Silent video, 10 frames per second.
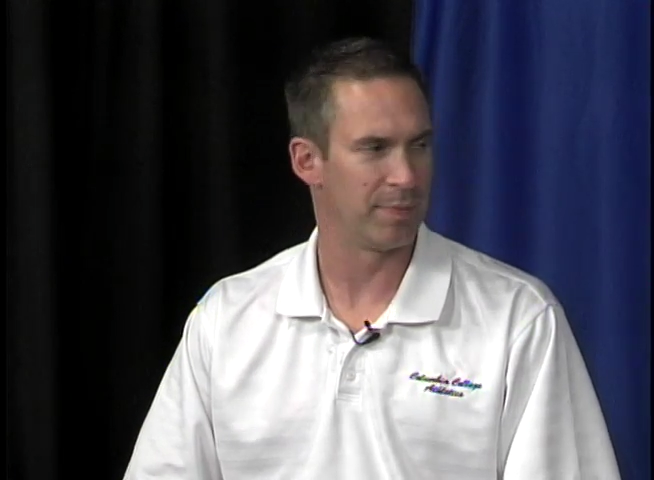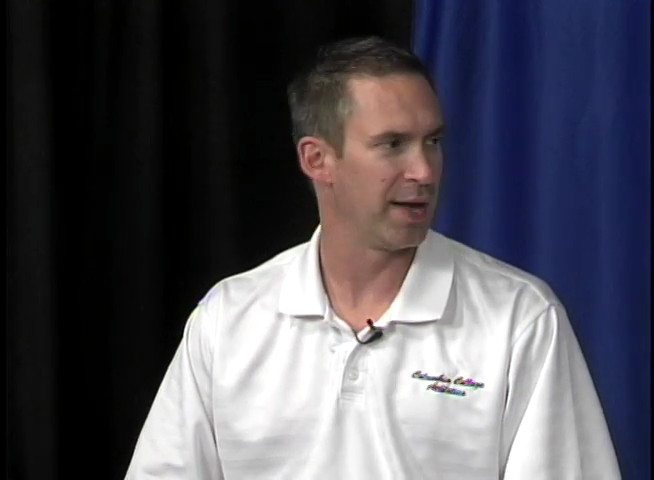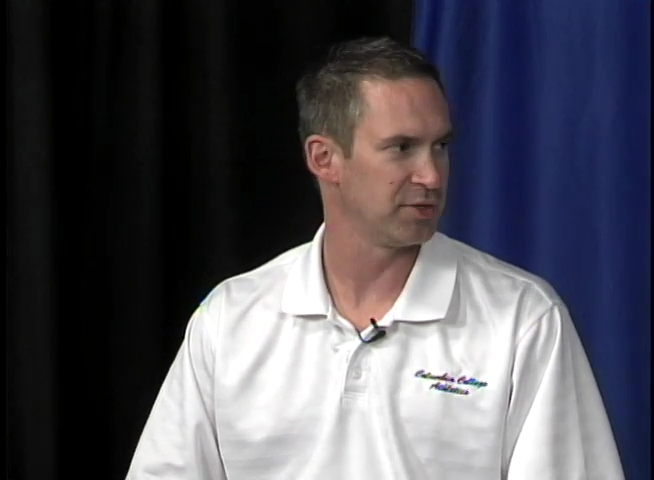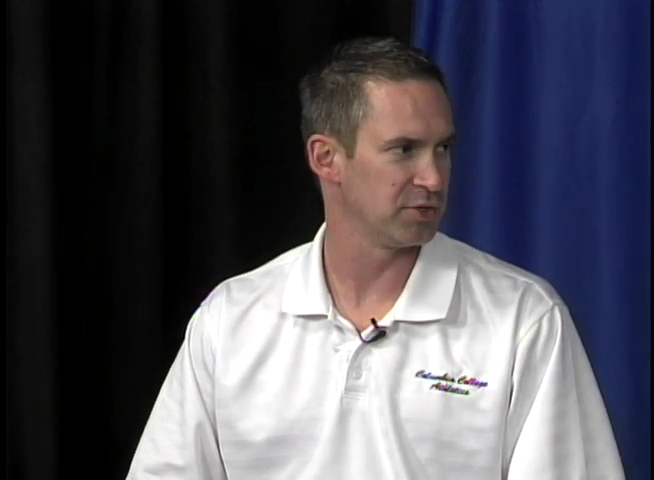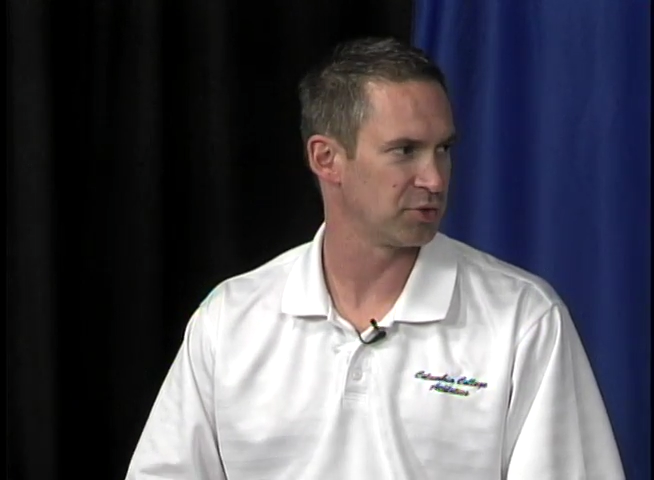
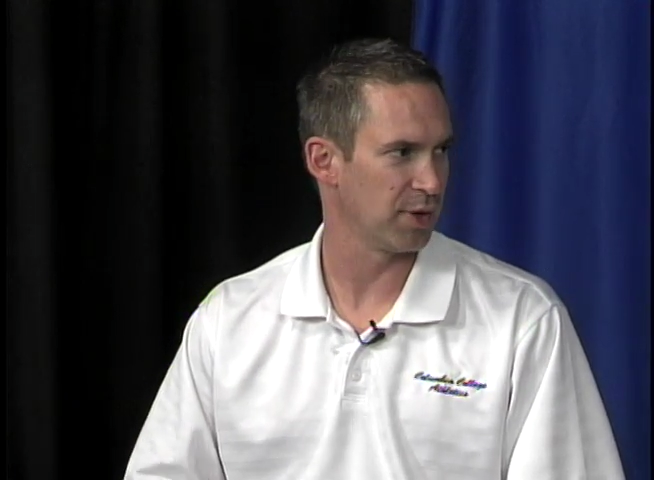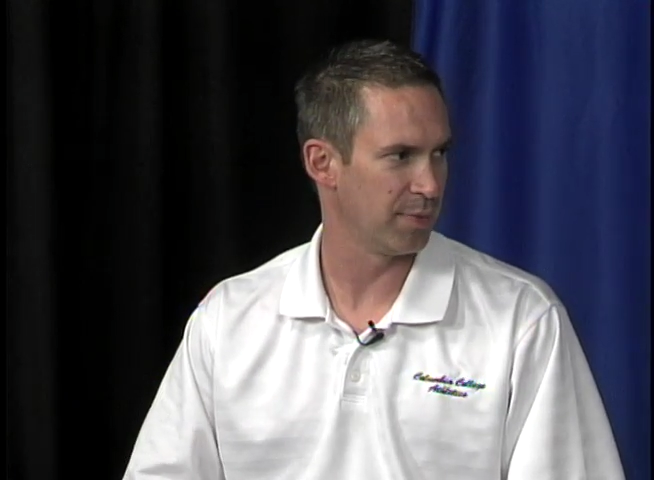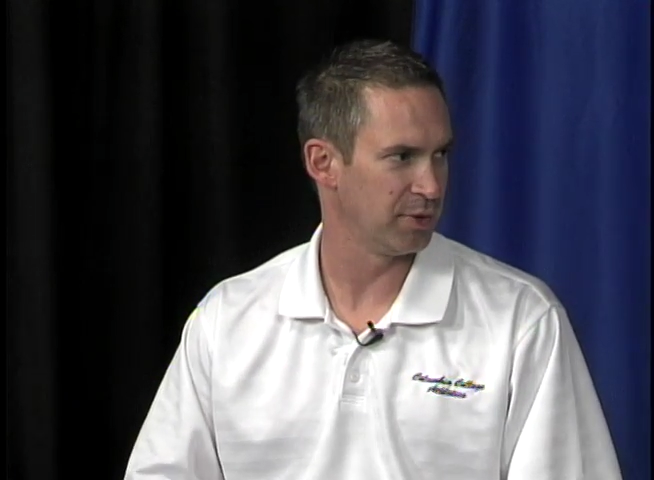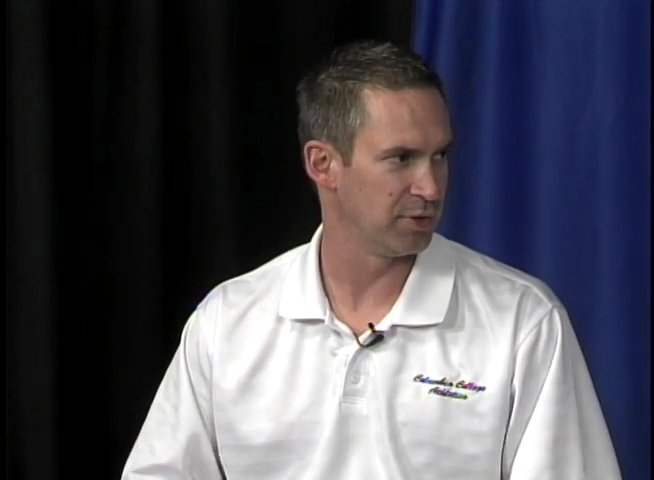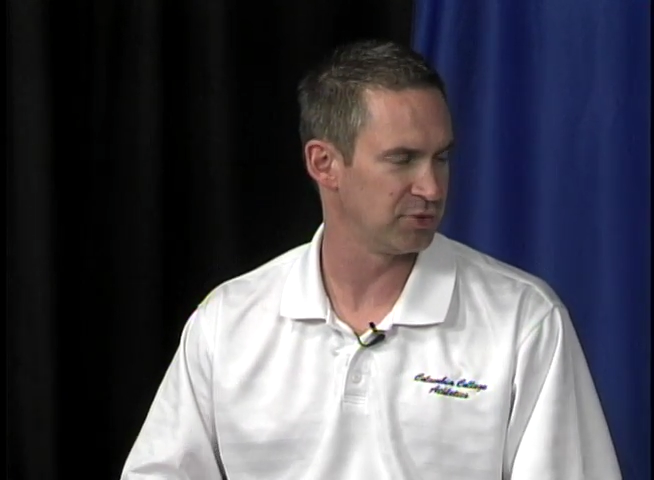matches
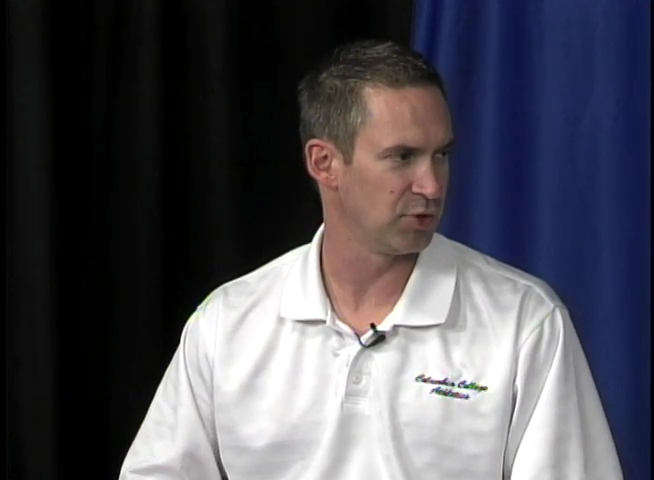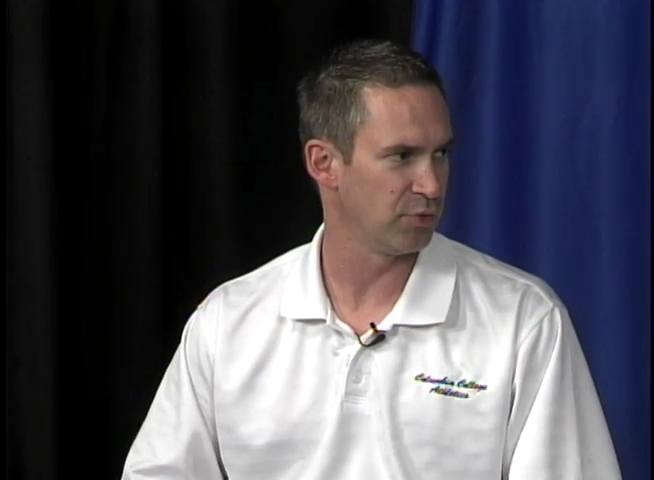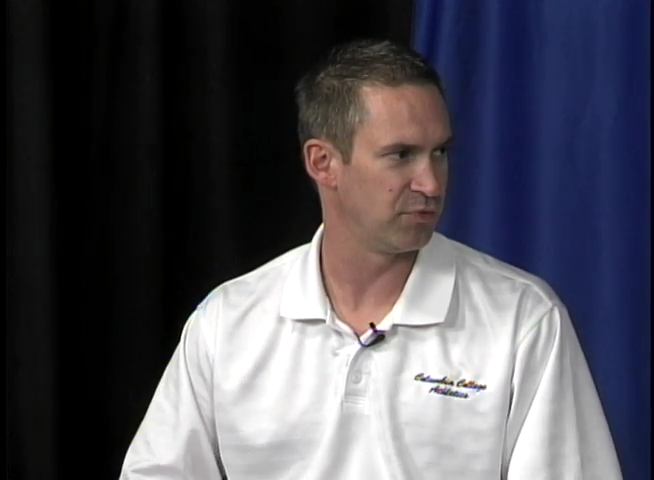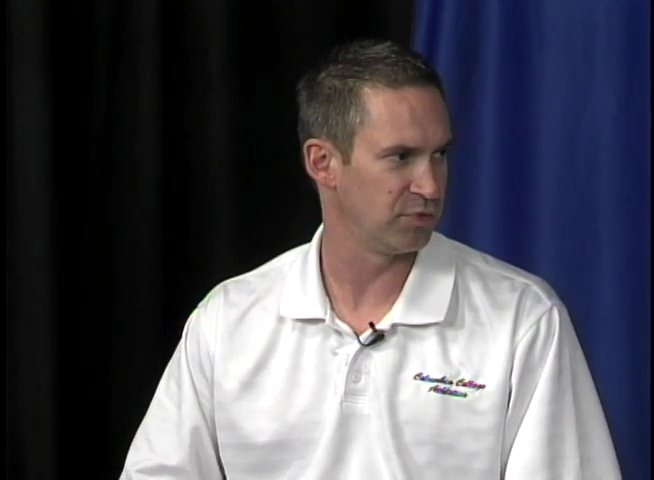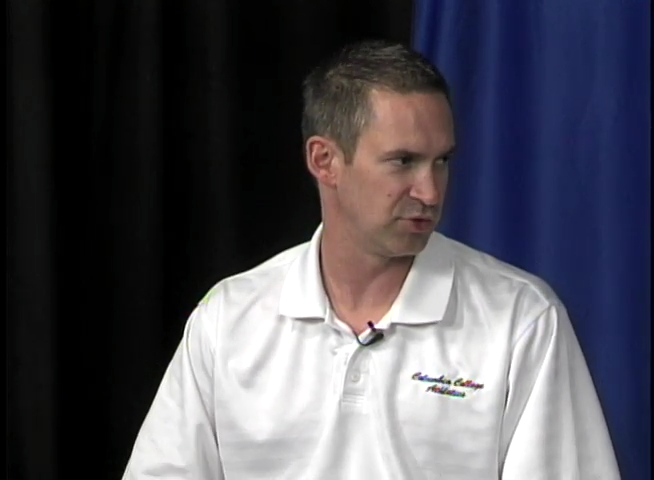crammed into
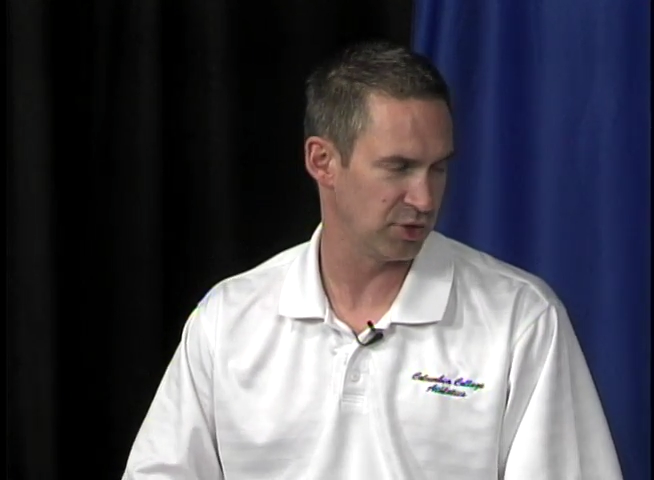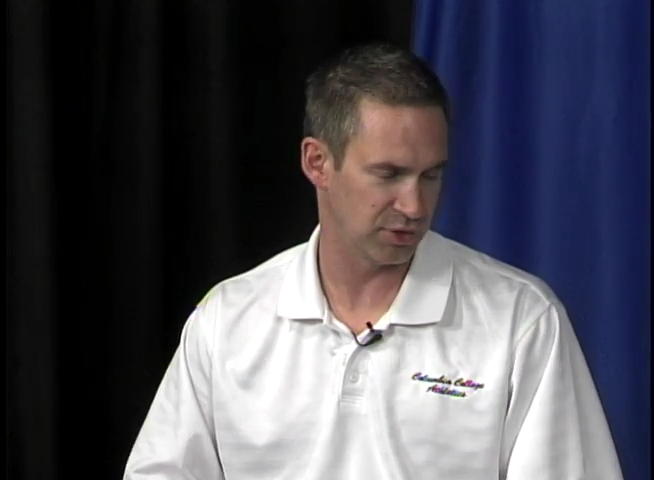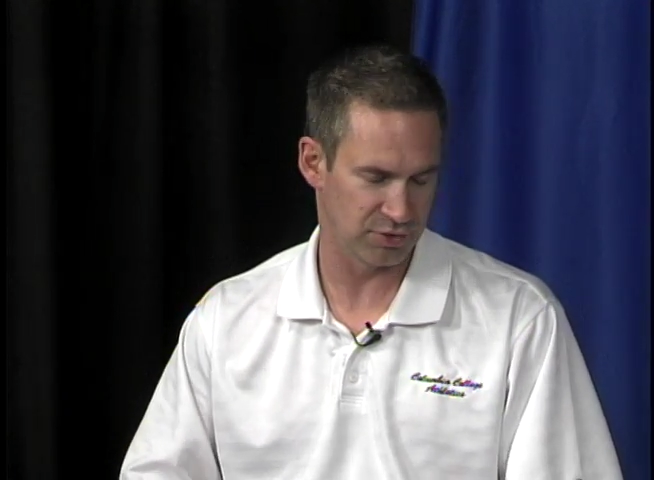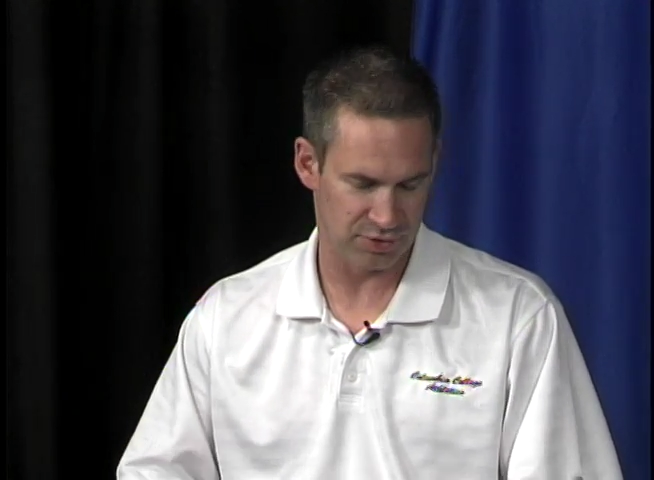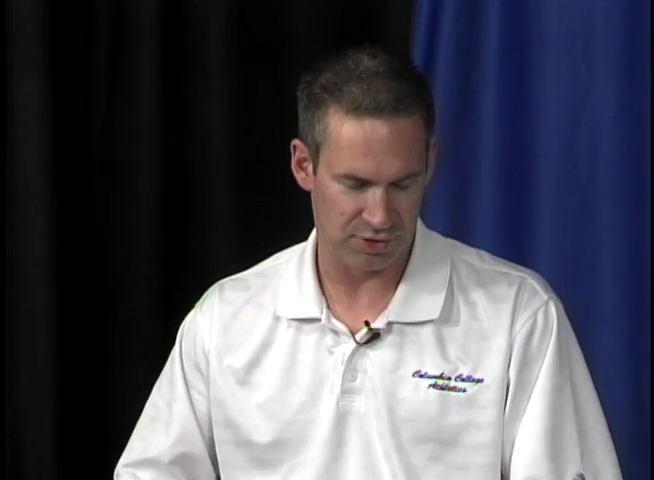such